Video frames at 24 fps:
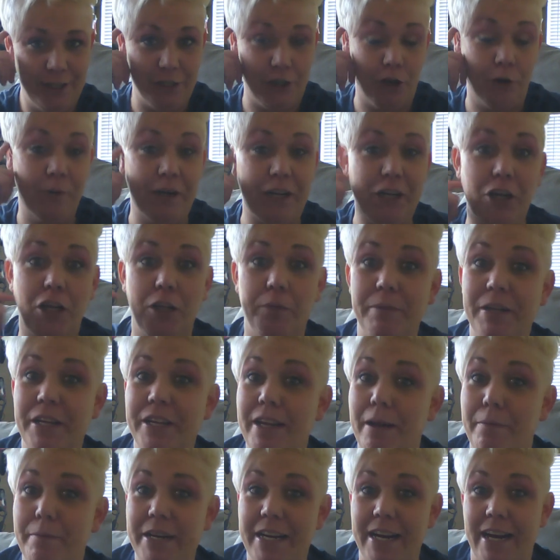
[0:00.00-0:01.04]
Nobody called me a
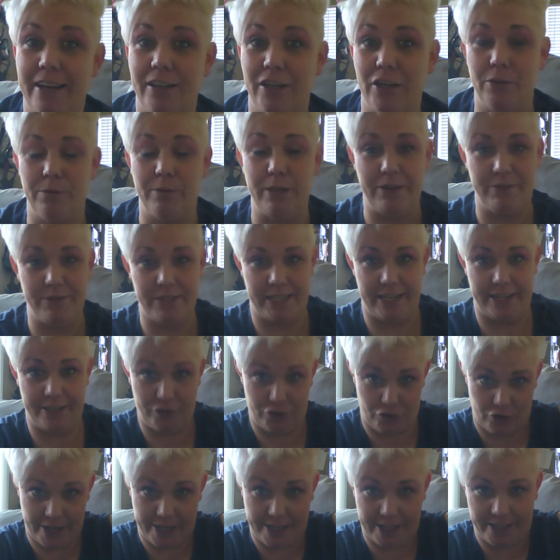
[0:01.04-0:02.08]
Debbie Downer when I was like
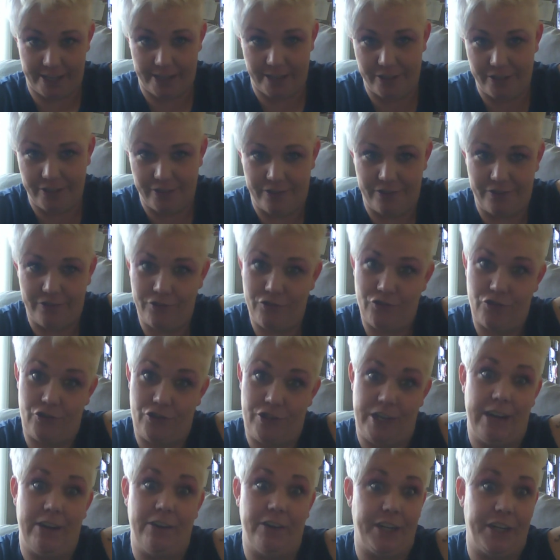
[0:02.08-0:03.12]
drinking and
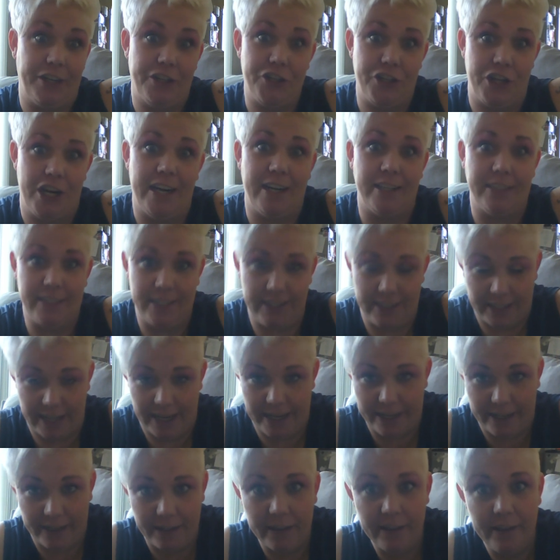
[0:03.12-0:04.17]
downing shots and
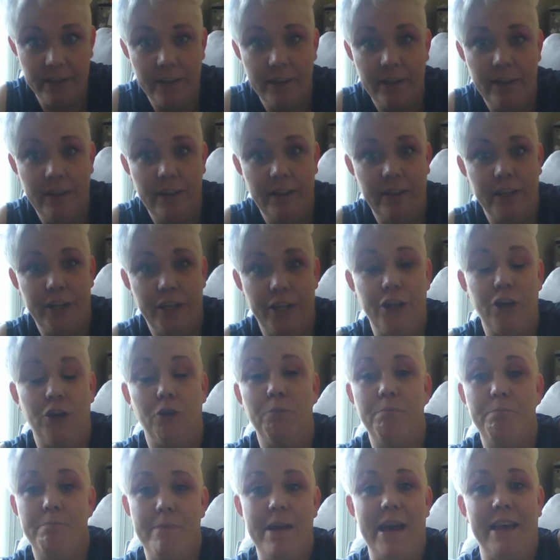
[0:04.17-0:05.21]
like, you
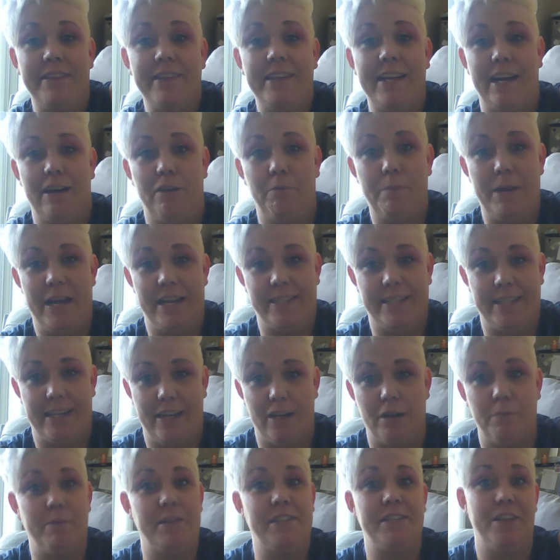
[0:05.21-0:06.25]
know, methed out, passing
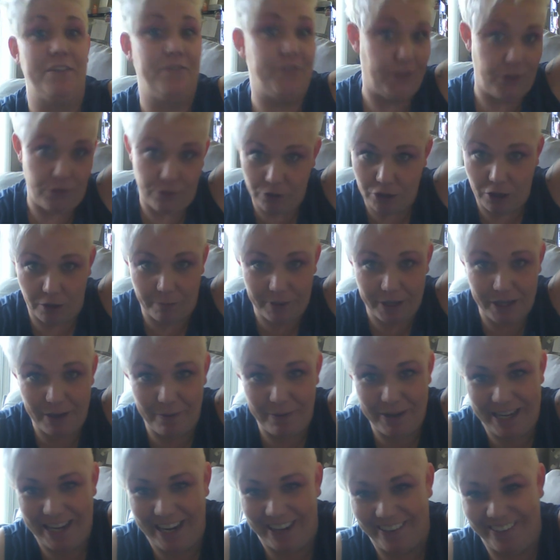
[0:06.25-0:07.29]
out on myself. So don't call me a
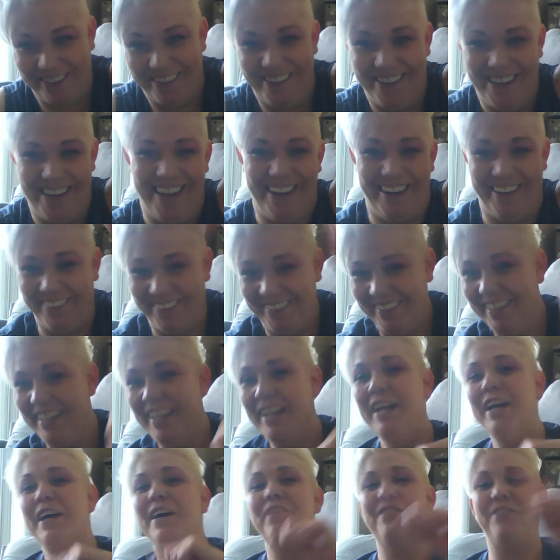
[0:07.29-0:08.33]
Debbie Downer now
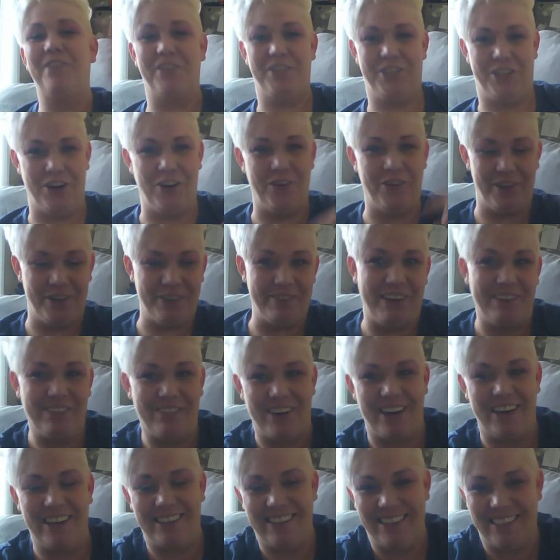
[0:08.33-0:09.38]
for showing my
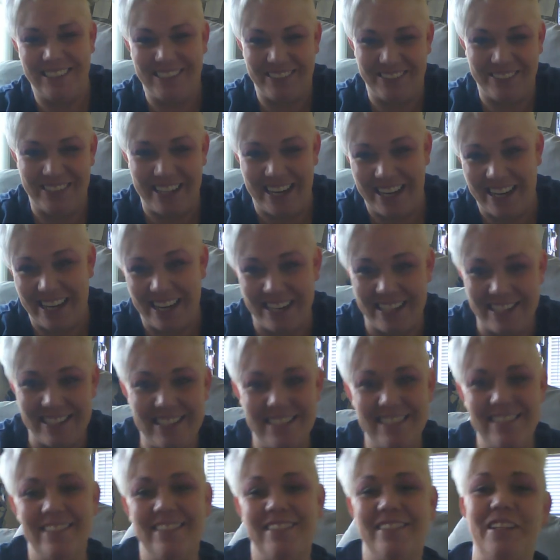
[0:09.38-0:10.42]
progress. Okay, guys.
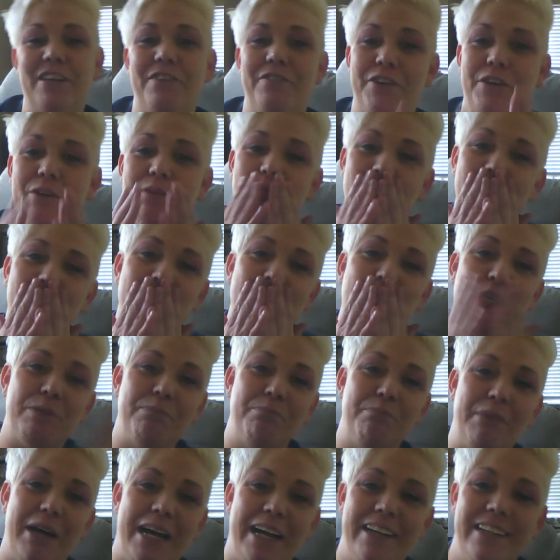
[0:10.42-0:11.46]
Love you.
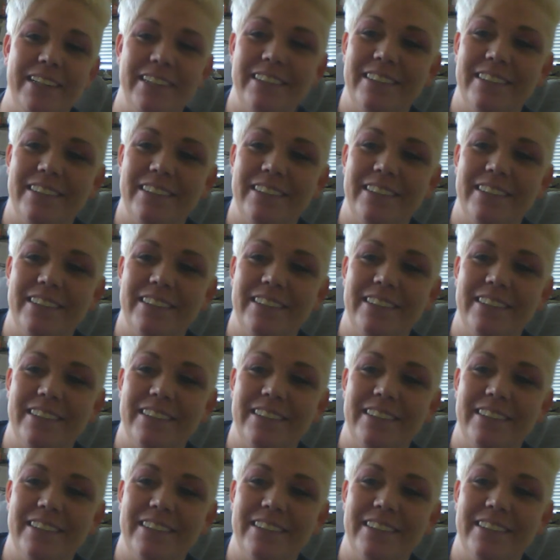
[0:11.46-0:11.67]
Bye.